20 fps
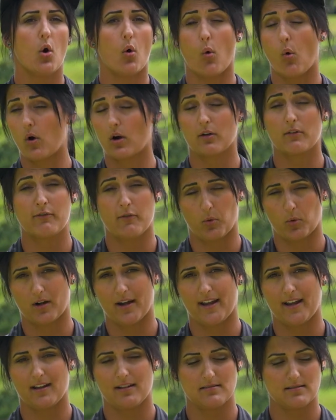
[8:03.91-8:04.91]
or
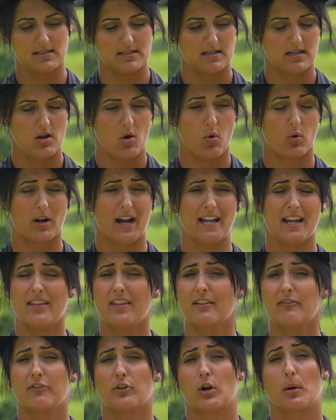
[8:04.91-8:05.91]
forehand, or
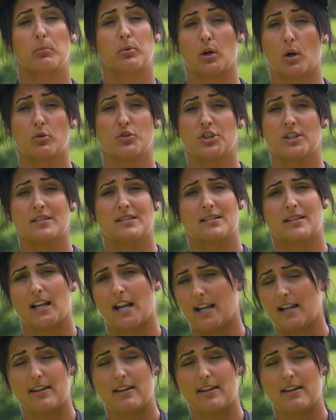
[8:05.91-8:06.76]
anything for approaches that I